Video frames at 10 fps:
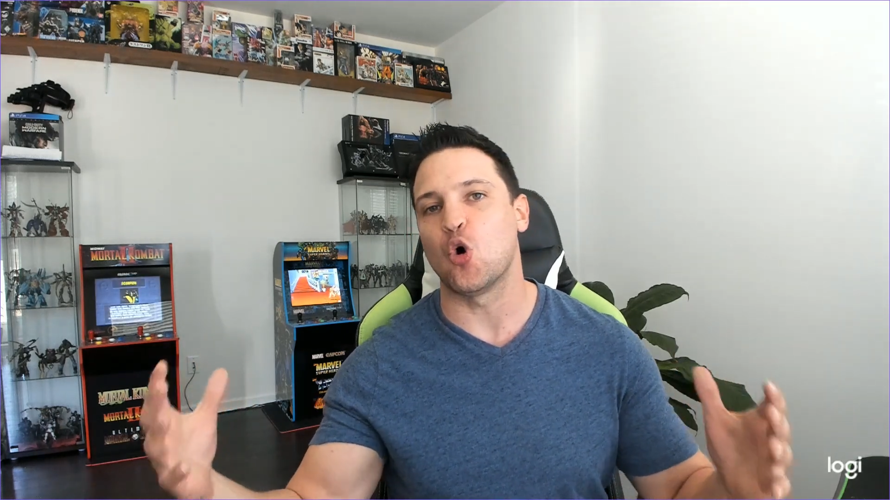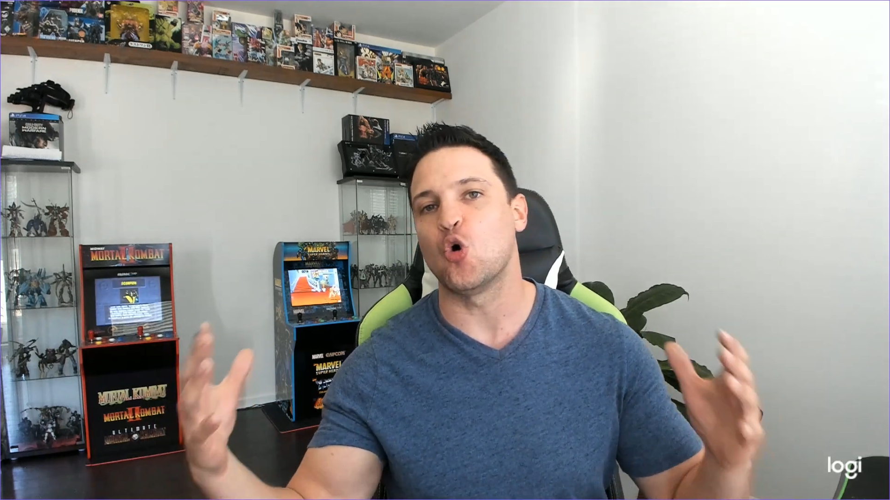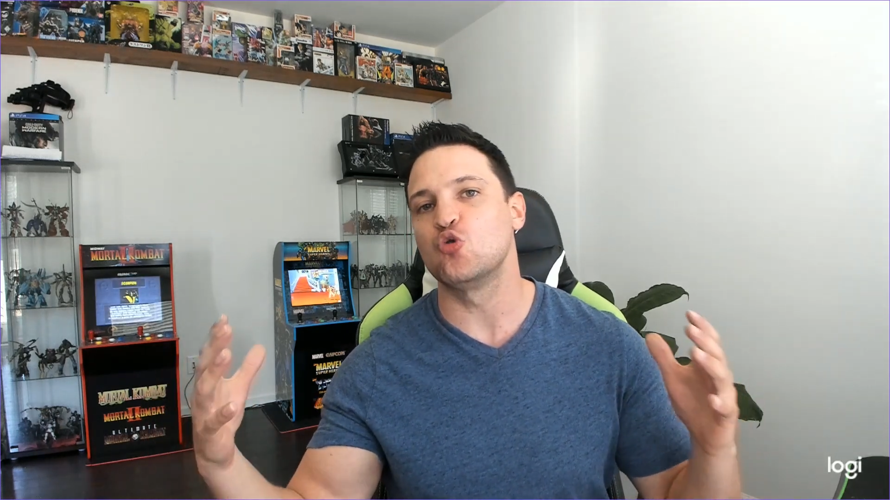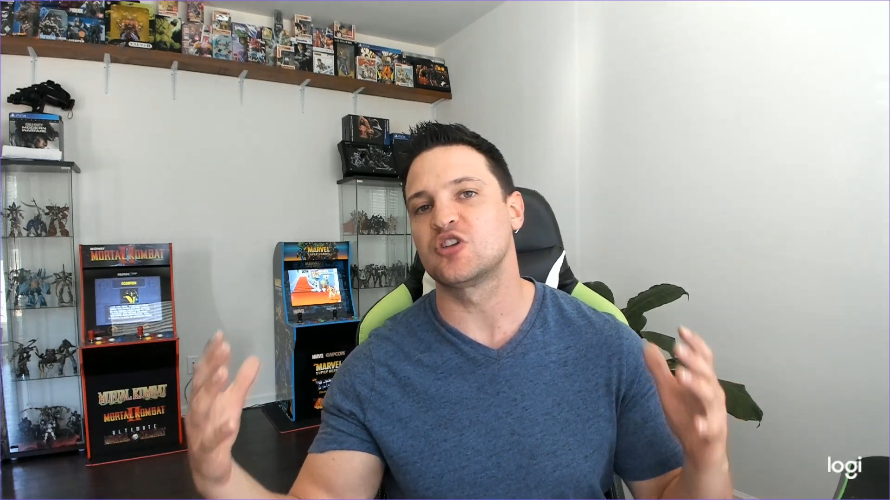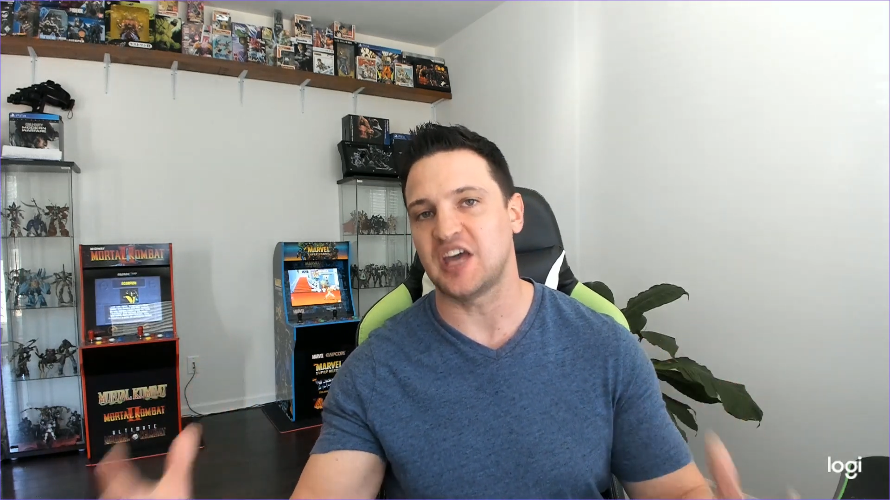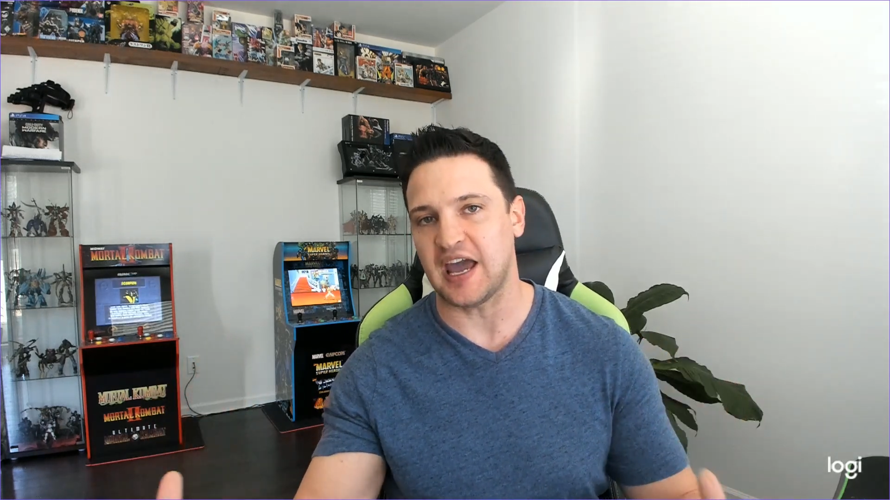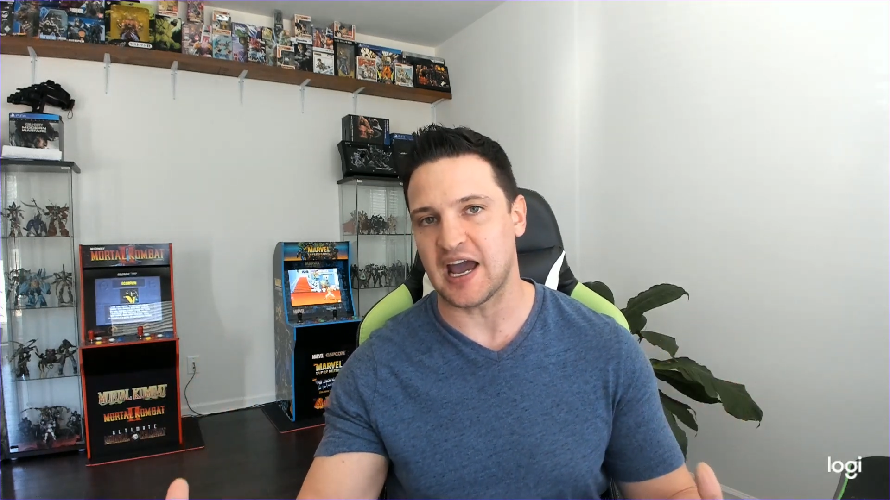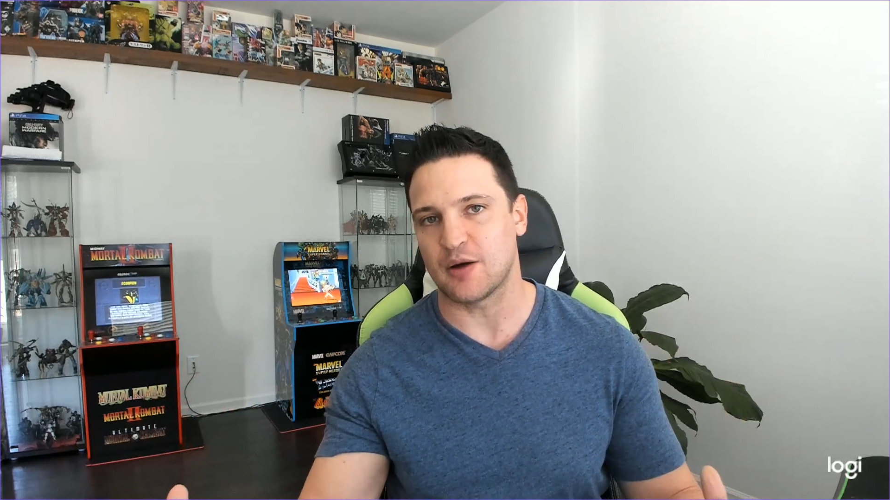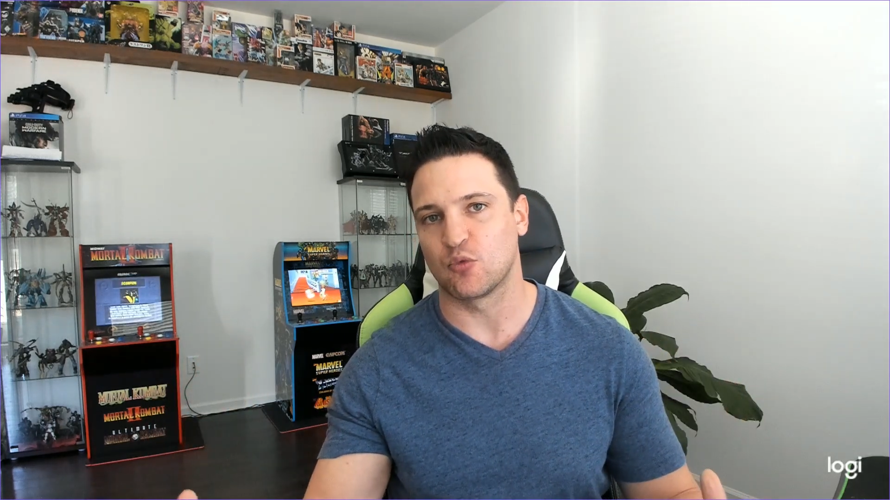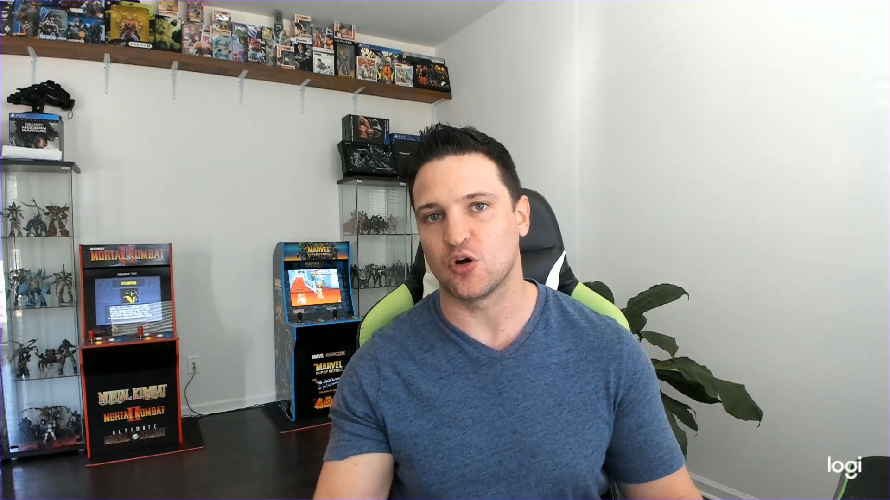on
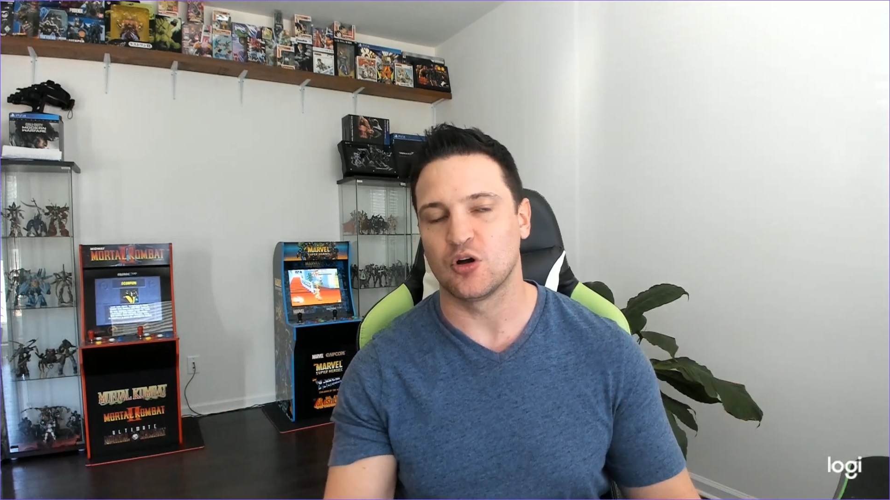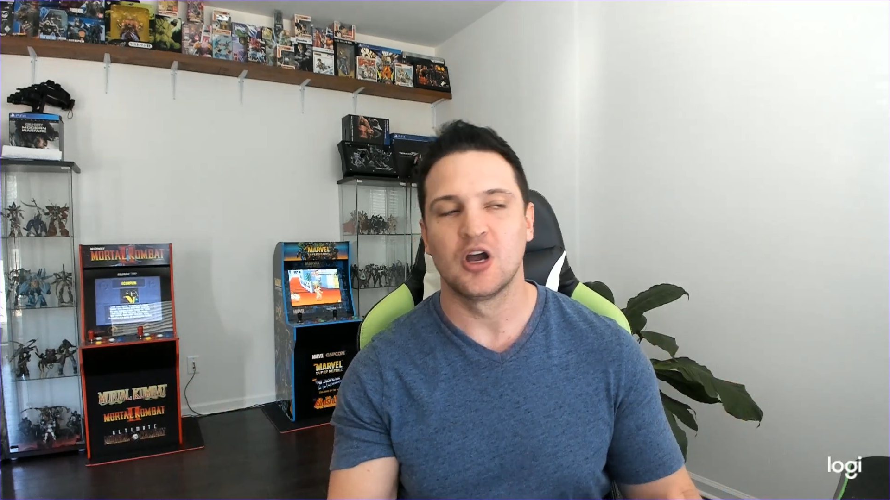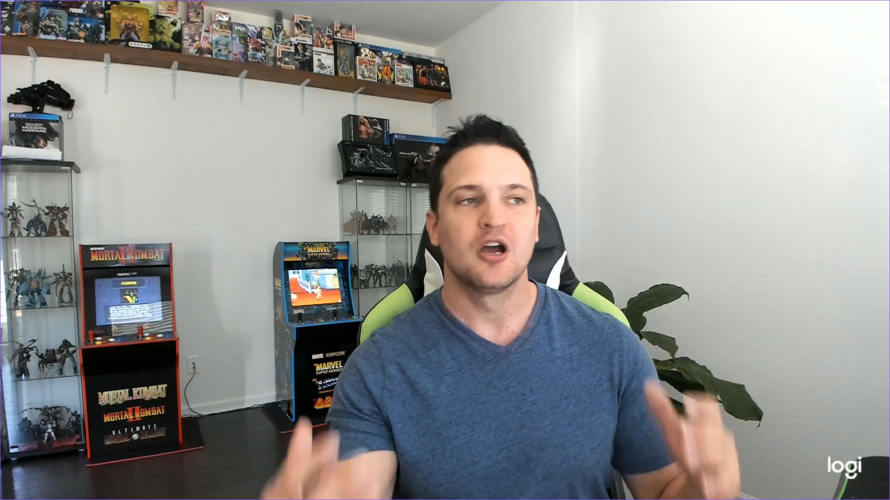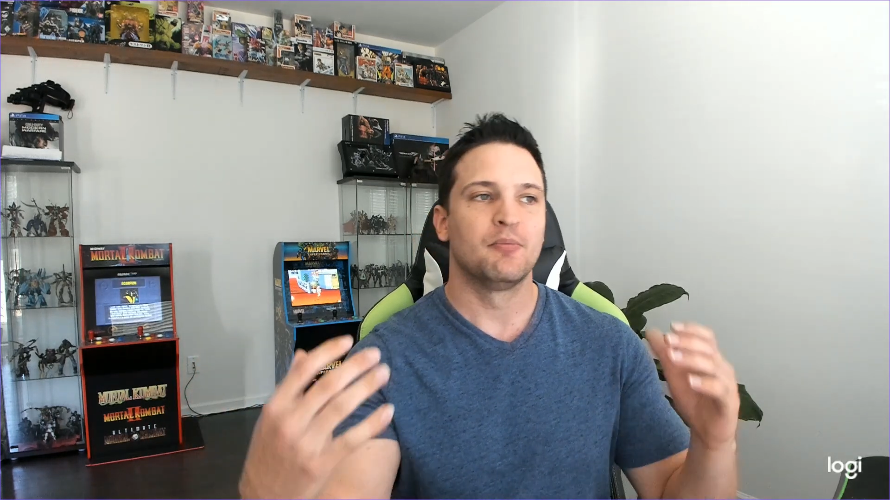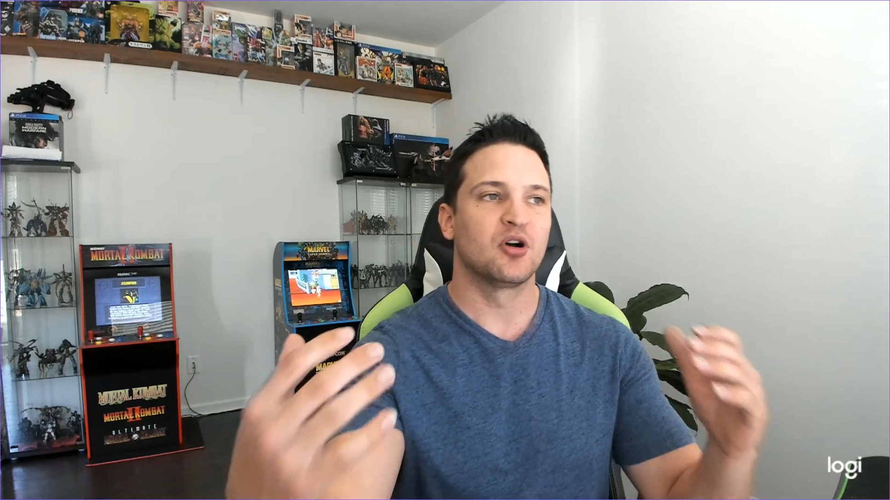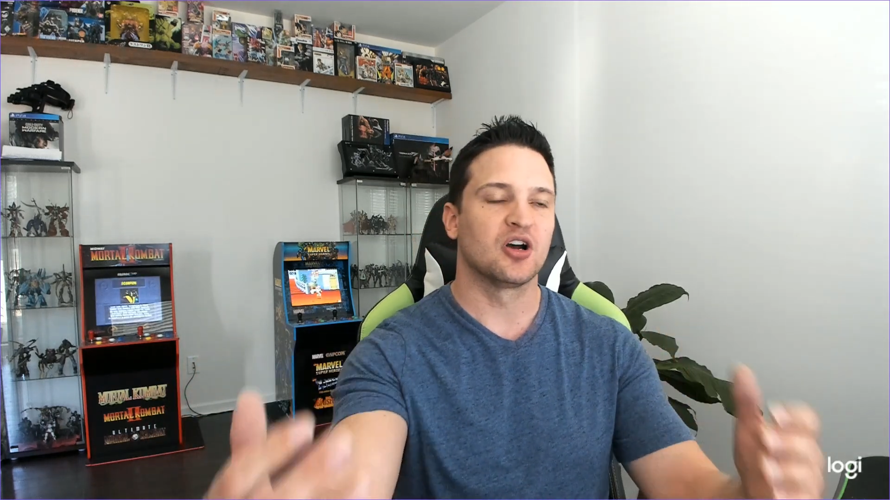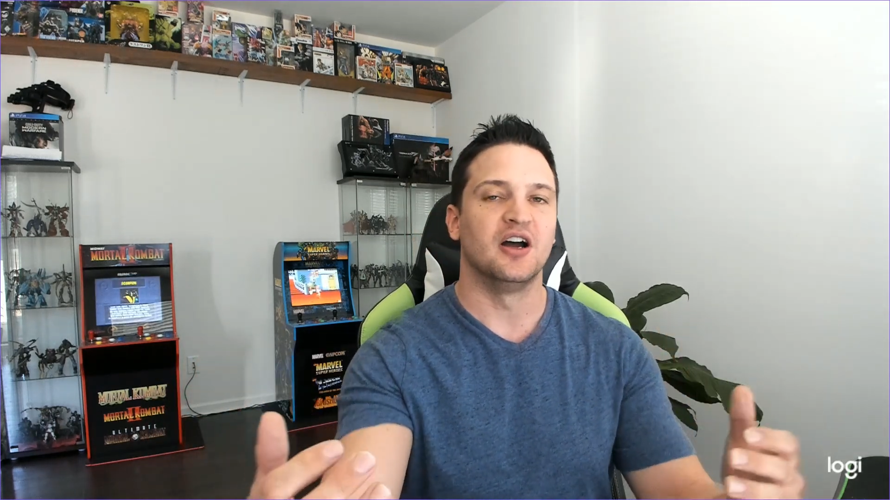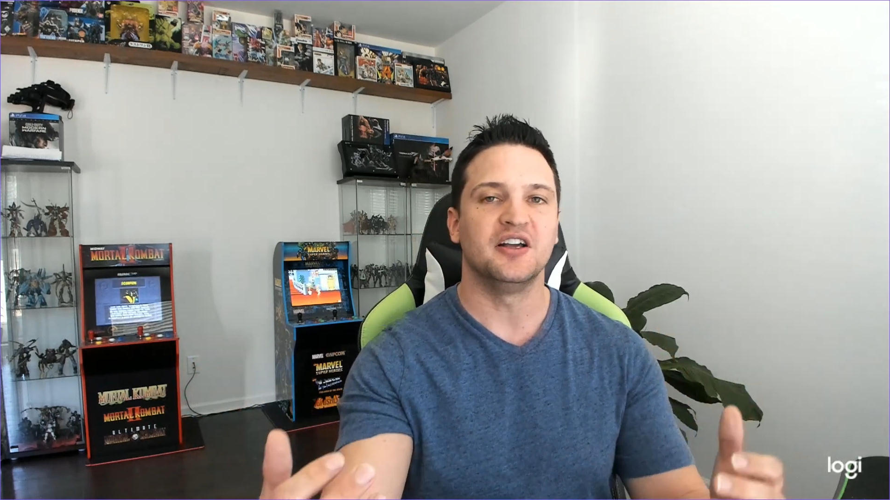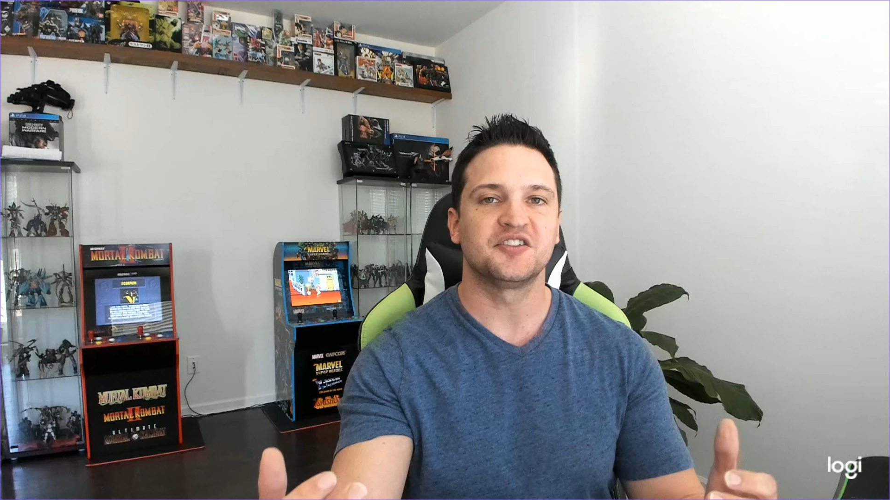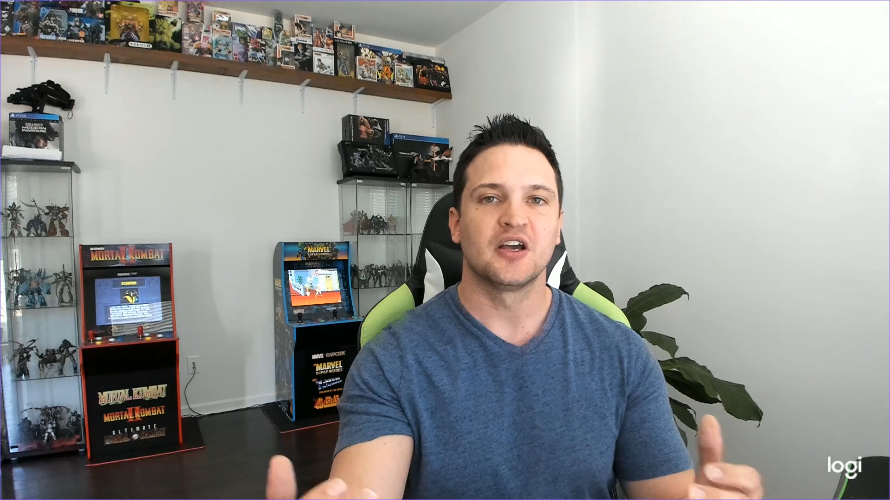camera
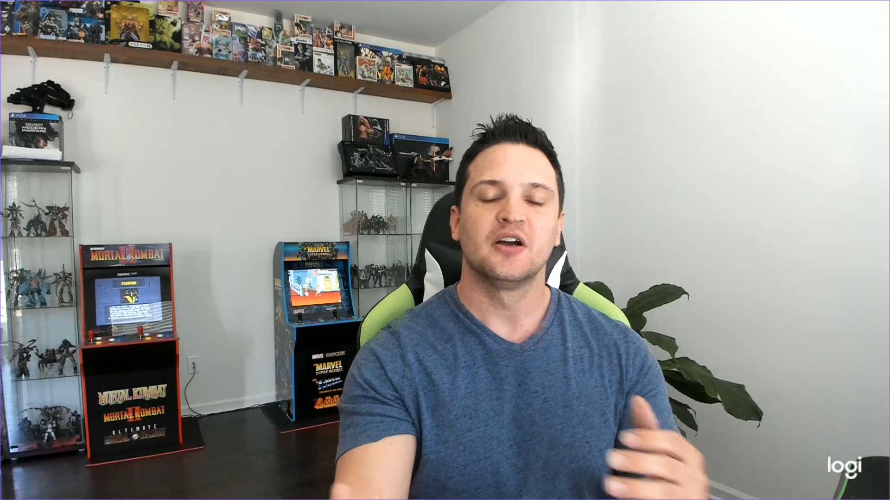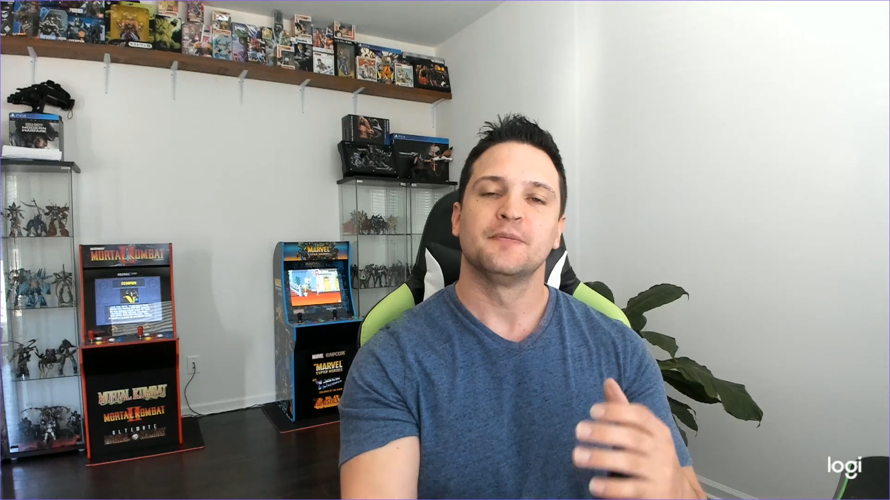because,